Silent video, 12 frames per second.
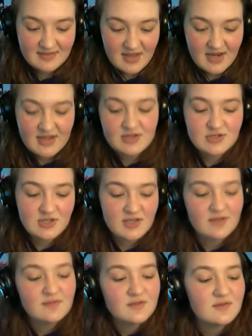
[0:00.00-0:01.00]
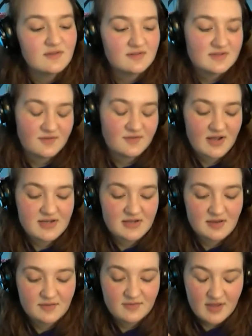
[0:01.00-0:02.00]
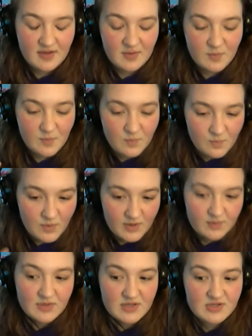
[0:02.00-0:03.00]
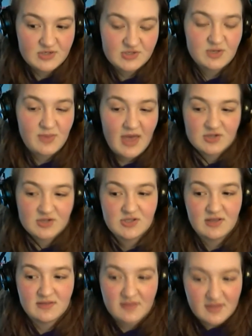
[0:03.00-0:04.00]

and it gives you this different idea of like what a relationship actually is.